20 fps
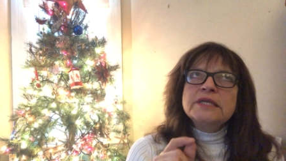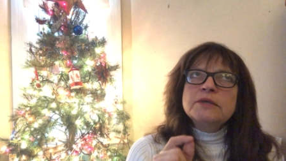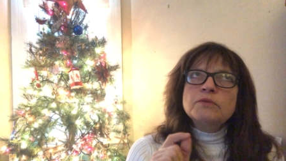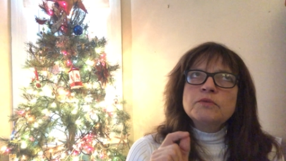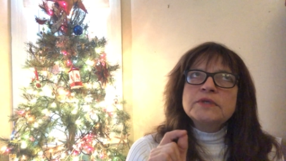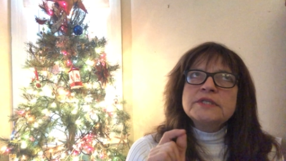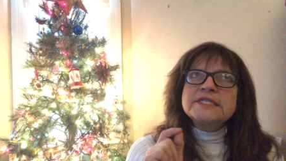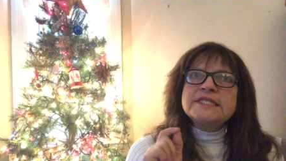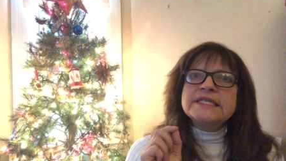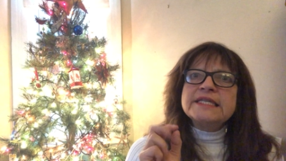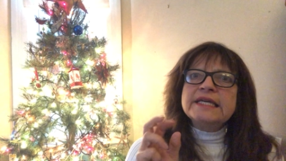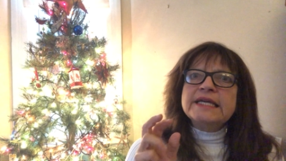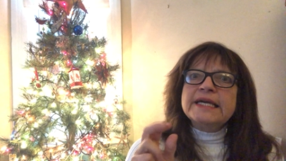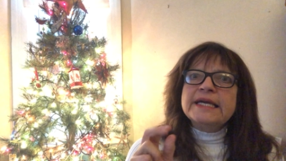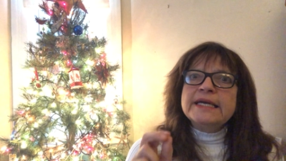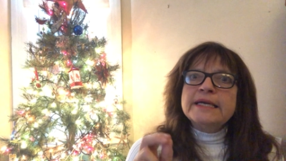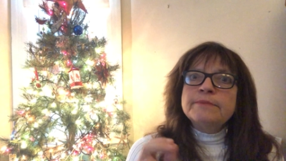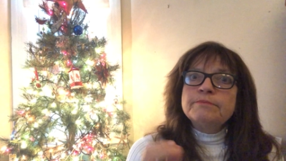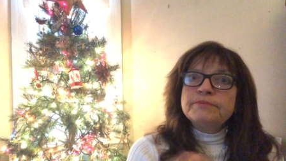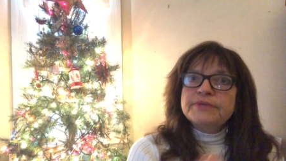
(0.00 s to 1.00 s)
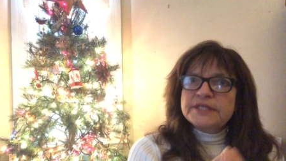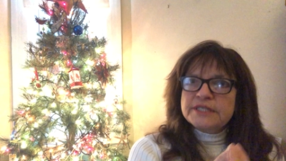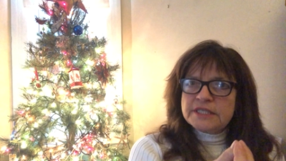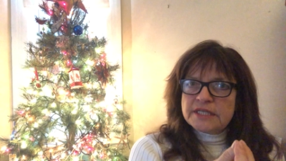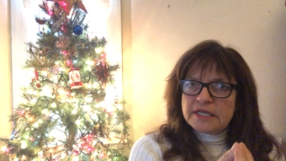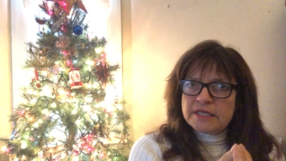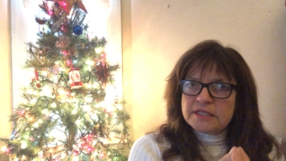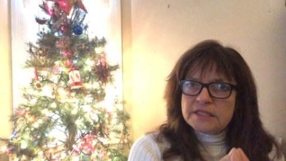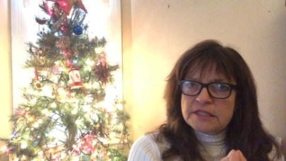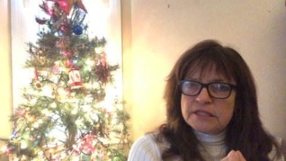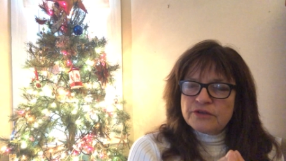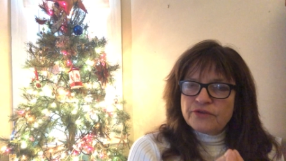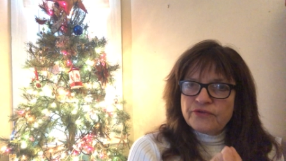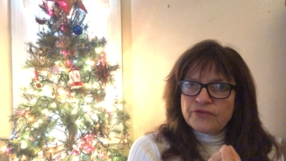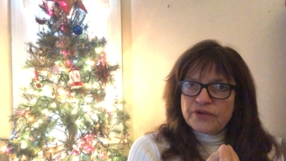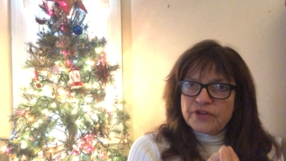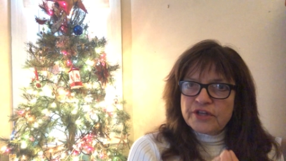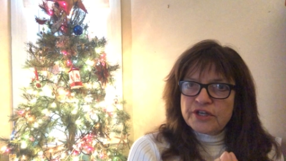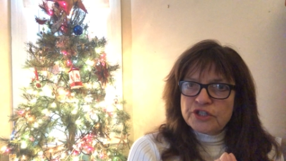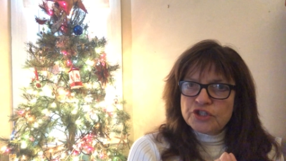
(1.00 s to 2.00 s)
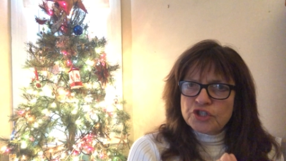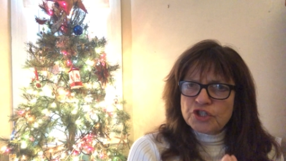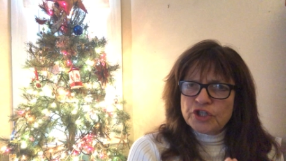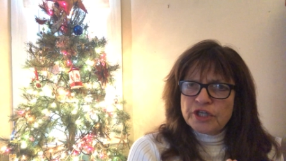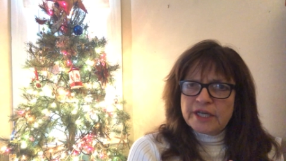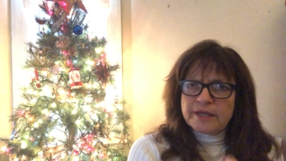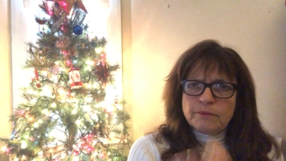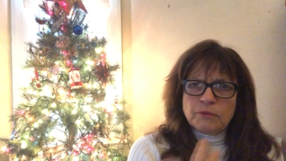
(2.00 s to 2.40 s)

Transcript: was the impetus for their journey?